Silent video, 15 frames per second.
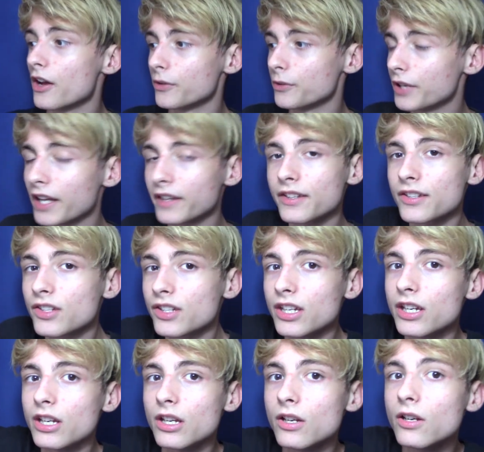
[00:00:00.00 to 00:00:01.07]
you get to
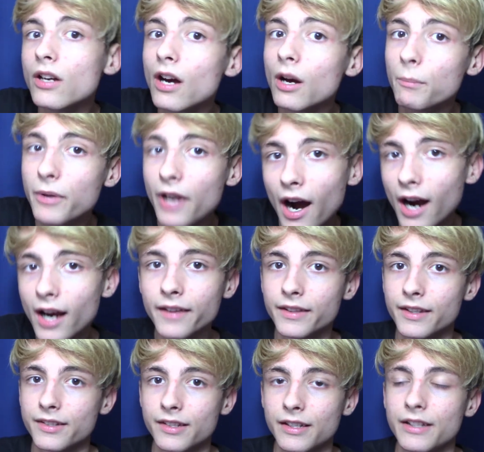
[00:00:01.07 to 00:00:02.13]
see behind the
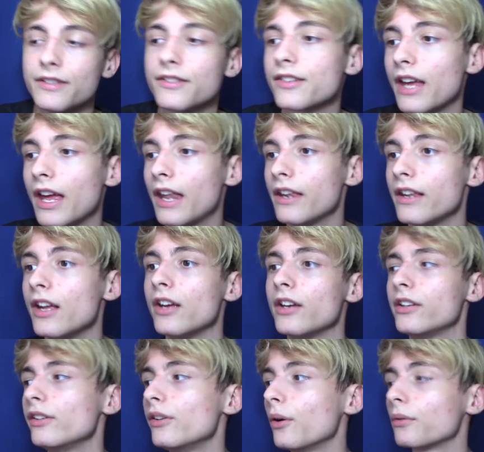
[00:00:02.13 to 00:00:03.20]
scenes and you
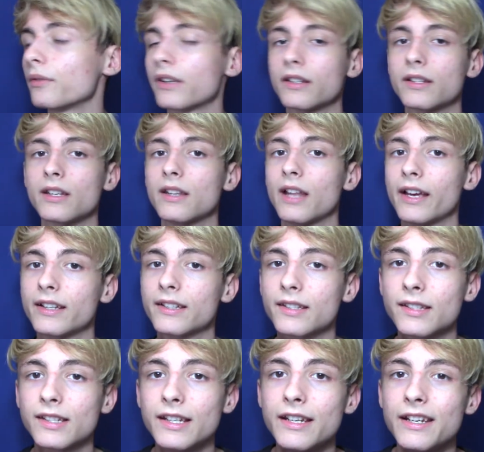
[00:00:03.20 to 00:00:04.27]
don't like
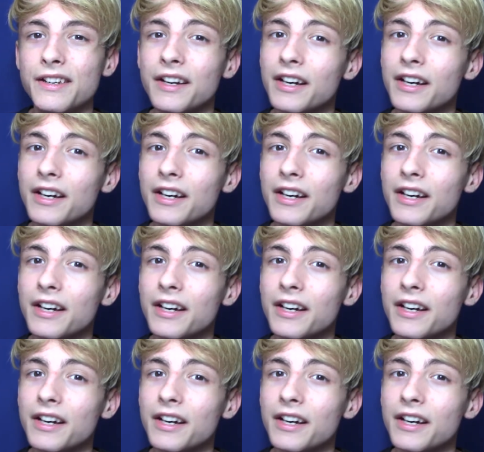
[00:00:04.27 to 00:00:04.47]
see